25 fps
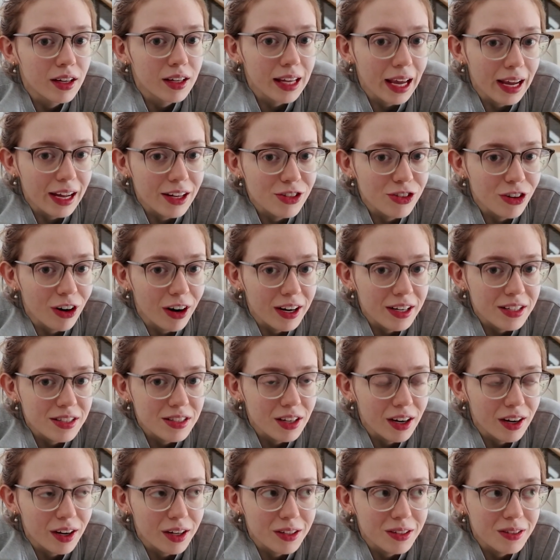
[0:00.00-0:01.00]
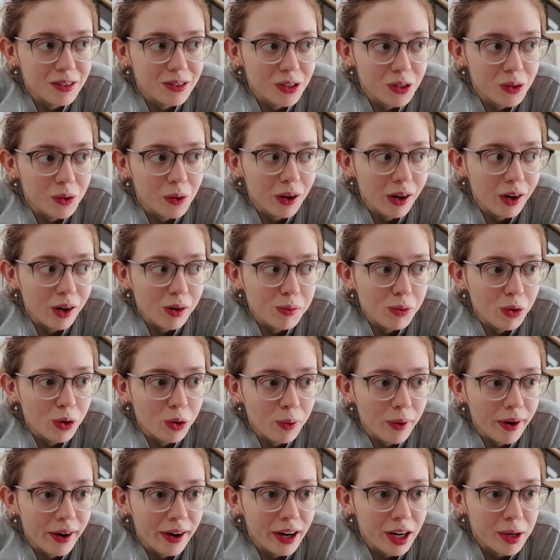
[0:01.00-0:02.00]
getting dressed, I do a lot
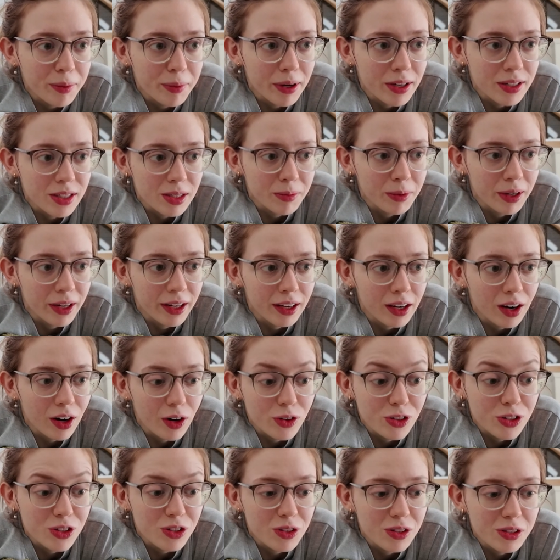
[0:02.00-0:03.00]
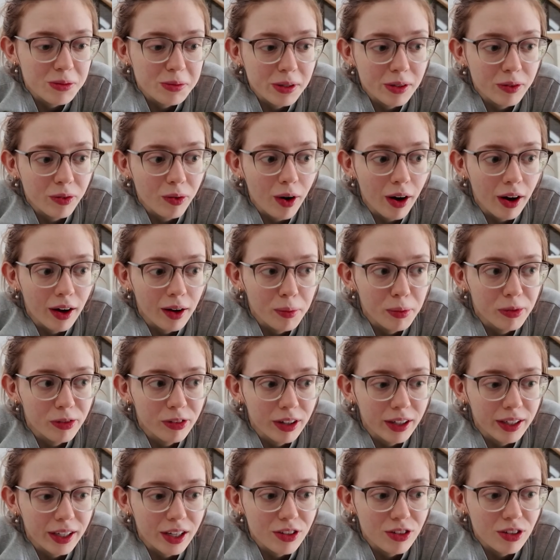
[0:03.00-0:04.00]
more work, because I'm like, I'll just do this bit of work
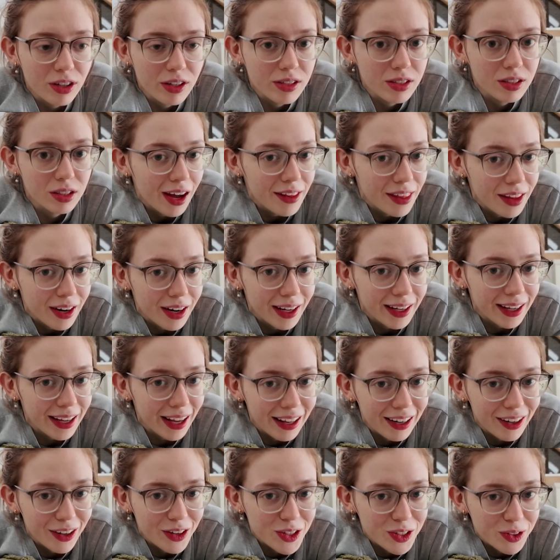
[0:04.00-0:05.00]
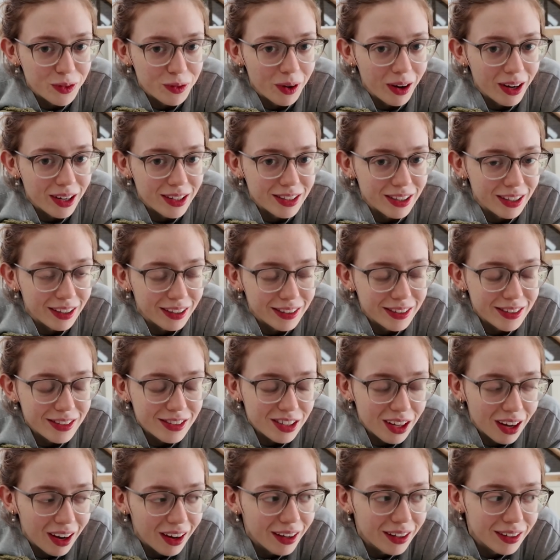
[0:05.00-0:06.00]
before I get dressed. And then I get loads of work done,
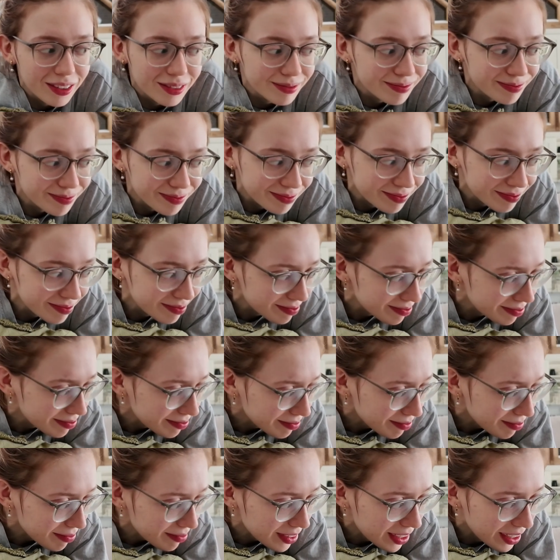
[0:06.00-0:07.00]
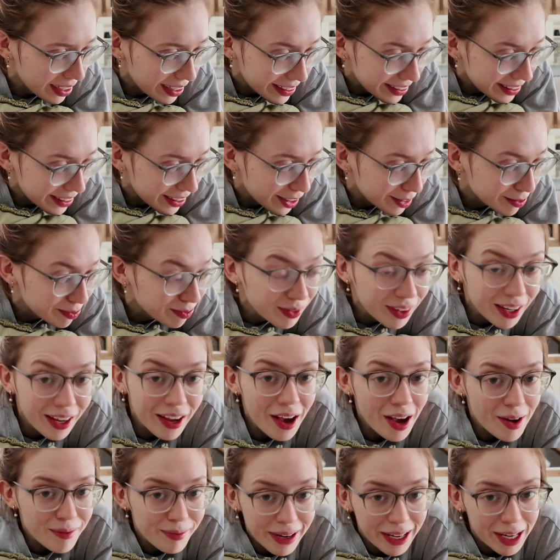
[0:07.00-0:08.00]
so I don't know,
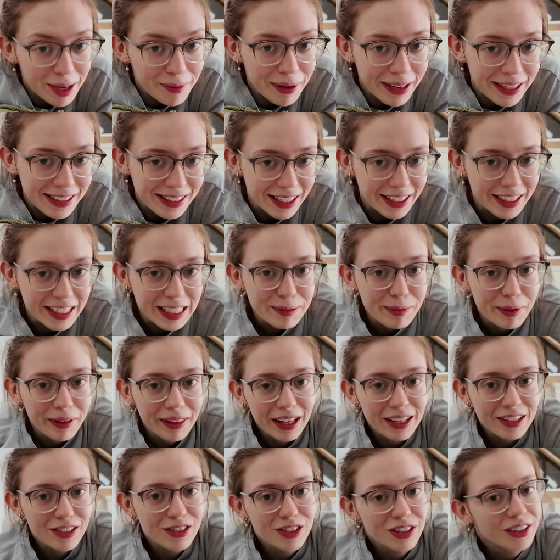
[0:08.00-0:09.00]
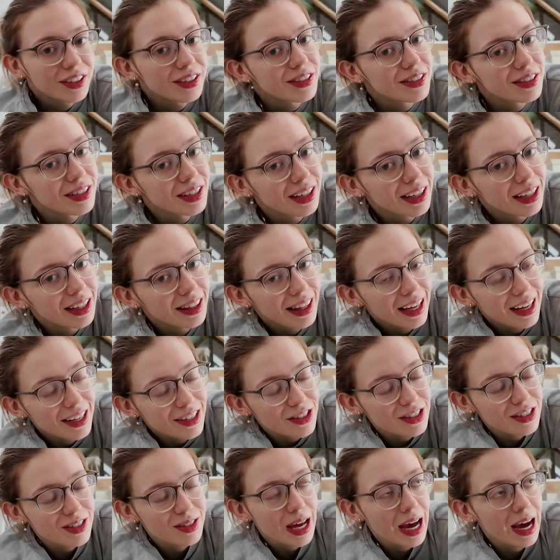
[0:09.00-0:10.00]
make it make sense, but that's just
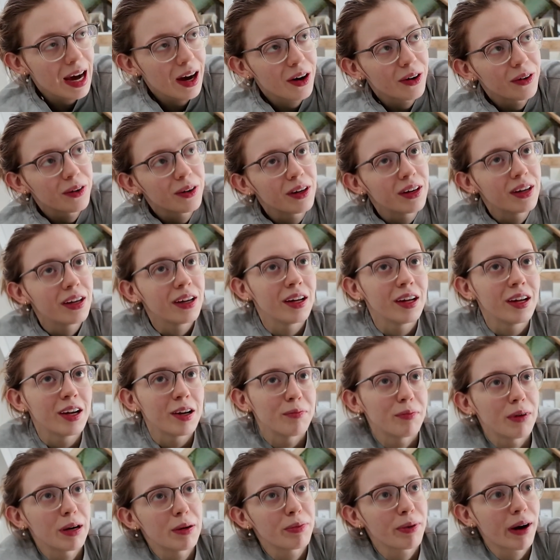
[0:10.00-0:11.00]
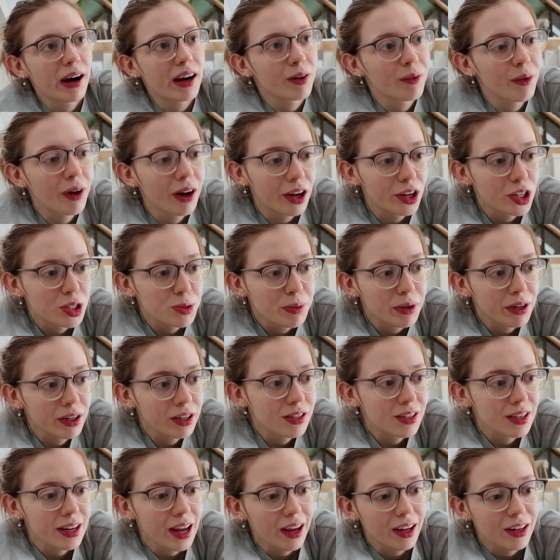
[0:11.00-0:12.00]
how my brain works,
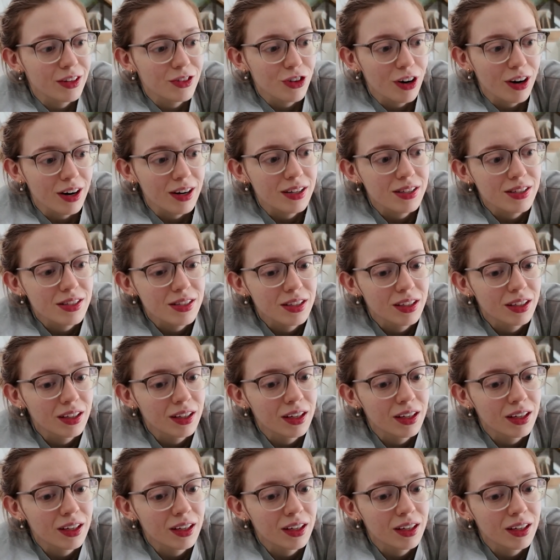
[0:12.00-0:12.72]
because getting dressed